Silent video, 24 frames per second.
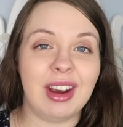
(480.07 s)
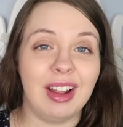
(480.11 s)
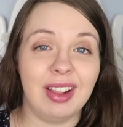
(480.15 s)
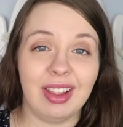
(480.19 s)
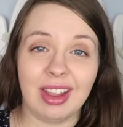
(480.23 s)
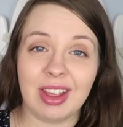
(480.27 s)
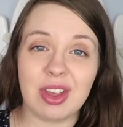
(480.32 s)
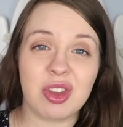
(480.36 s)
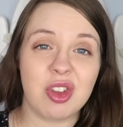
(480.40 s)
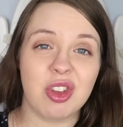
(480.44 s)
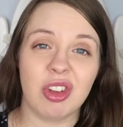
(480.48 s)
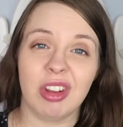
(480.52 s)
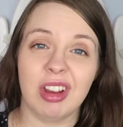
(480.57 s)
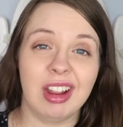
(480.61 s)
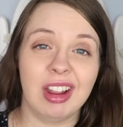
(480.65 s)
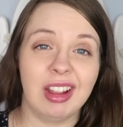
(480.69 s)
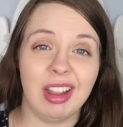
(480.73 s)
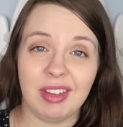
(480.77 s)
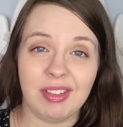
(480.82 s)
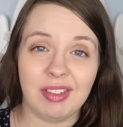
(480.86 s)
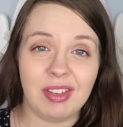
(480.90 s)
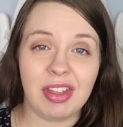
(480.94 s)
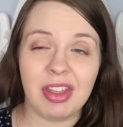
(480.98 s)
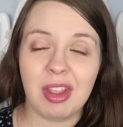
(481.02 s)
I literally
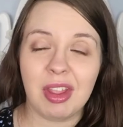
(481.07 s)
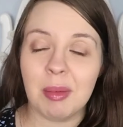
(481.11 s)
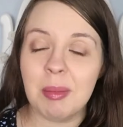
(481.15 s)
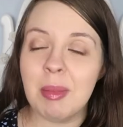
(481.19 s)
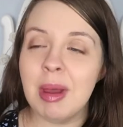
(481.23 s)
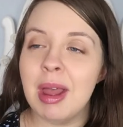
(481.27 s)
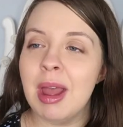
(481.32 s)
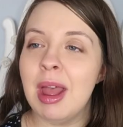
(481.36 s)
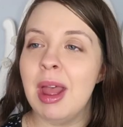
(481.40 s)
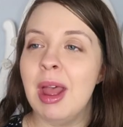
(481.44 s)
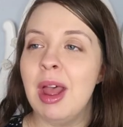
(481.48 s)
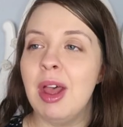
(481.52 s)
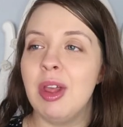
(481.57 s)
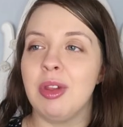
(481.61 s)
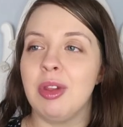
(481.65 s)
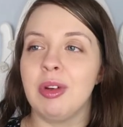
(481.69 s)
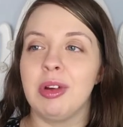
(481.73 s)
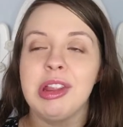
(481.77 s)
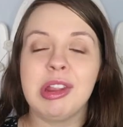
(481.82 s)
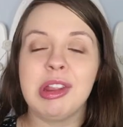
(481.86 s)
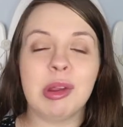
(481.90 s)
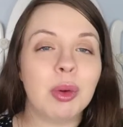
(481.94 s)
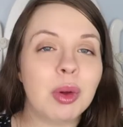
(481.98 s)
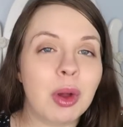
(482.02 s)
live in them. They're
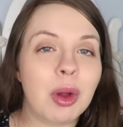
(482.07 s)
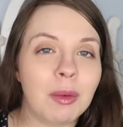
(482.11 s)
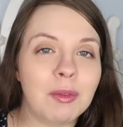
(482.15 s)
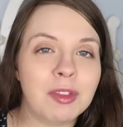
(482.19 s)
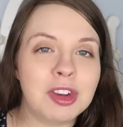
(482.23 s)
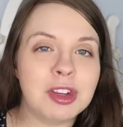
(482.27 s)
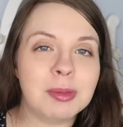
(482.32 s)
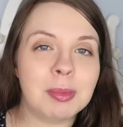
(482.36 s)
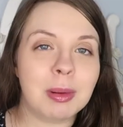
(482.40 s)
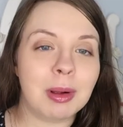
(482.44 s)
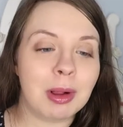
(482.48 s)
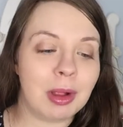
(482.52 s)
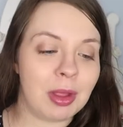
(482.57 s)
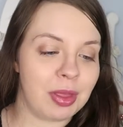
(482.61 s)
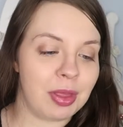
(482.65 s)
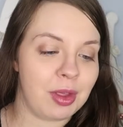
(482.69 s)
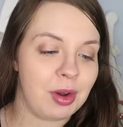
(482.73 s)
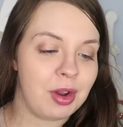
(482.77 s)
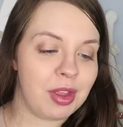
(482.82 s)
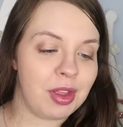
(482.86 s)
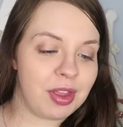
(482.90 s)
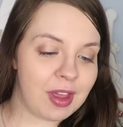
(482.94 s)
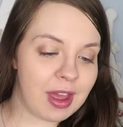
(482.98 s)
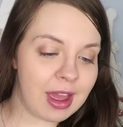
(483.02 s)
so comfortable,
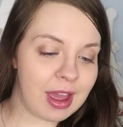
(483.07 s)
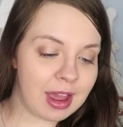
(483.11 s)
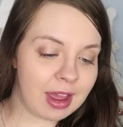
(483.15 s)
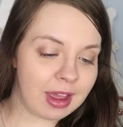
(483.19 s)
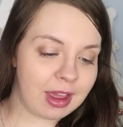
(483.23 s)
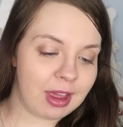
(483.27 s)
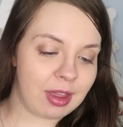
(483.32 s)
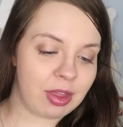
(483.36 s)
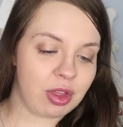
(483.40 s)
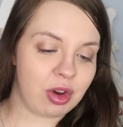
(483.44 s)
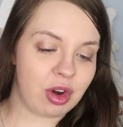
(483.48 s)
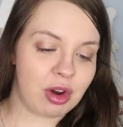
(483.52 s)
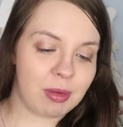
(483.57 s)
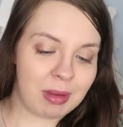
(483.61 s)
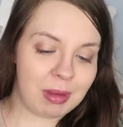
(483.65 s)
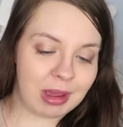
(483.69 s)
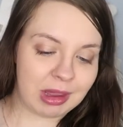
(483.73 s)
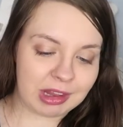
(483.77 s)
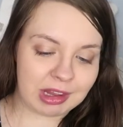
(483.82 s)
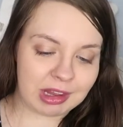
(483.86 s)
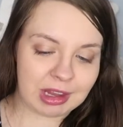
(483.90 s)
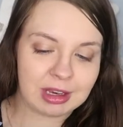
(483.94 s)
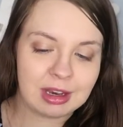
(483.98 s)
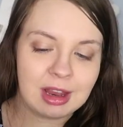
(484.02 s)
they're thick, they're
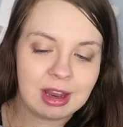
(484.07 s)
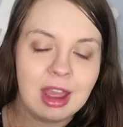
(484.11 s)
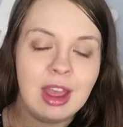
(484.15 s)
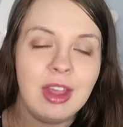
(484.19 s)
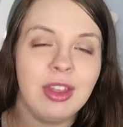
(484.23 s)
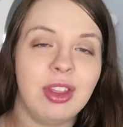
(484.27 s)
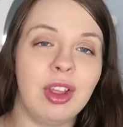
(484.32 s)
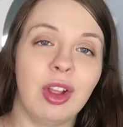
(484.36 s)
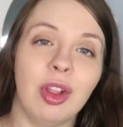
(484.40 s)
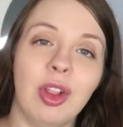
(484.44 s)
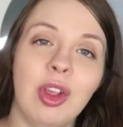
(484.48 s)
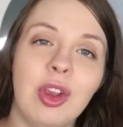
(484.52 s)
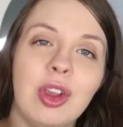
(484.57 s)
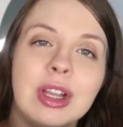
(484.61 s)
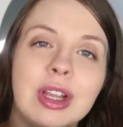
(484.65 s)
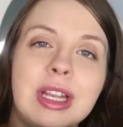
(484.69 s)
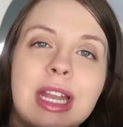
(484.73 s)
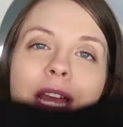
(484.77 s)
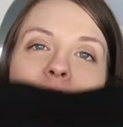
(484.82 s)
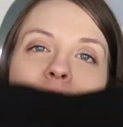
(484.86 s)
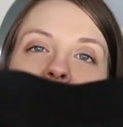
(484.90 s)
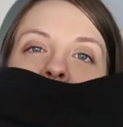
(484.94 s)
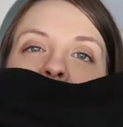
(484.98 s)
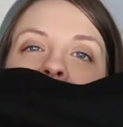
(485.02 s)
amazing, they look
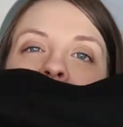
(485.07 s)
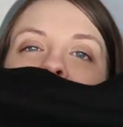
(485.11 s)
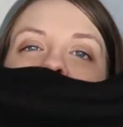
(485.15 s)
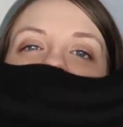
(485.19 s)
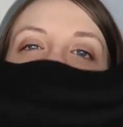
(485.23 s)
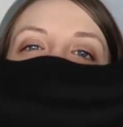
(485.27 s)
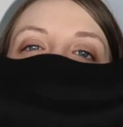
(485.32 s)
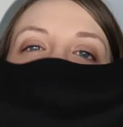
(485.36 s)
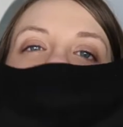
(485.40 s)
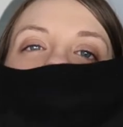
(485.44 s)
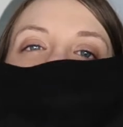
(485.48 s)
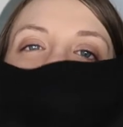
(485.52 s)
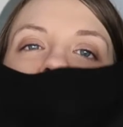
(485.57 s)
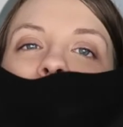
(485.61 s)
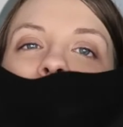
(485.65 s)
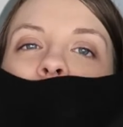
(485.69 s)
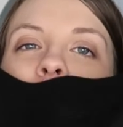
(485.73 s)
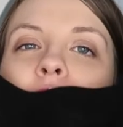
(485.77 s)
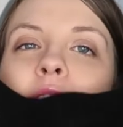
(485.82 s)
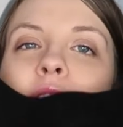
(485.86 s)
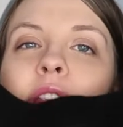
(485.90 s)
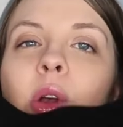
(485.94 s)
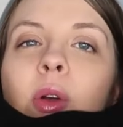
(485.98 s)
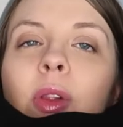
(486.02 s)
nice, and they've
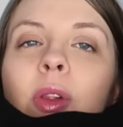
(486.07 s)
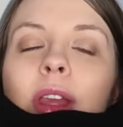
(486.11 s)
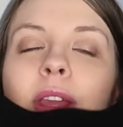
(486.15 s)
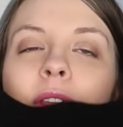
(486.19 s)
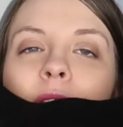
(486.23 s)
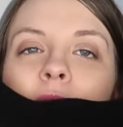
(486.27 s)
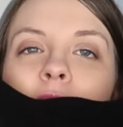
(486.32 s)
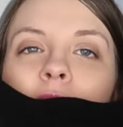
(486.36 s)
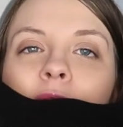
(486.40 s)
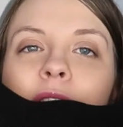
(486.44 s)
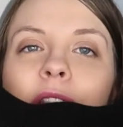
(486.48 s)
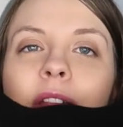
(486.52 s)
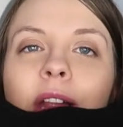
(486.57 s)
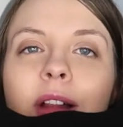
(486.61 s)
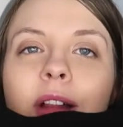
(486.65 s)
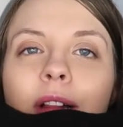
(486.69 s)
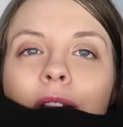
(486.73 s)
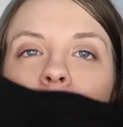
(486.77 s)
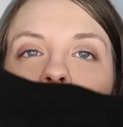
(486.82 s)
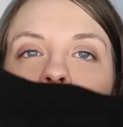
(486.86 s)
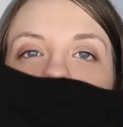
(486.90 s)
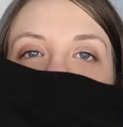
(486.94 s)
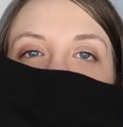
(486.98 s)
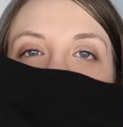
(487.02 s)
just got like these
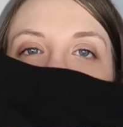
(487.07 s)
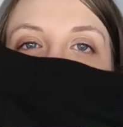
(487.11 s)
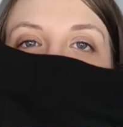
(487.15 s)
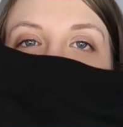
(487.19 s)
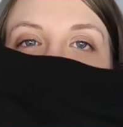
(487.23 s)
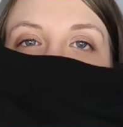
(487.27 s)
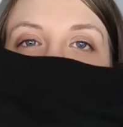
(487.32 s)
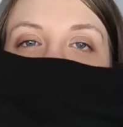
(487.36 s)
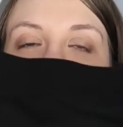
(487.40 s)
little gold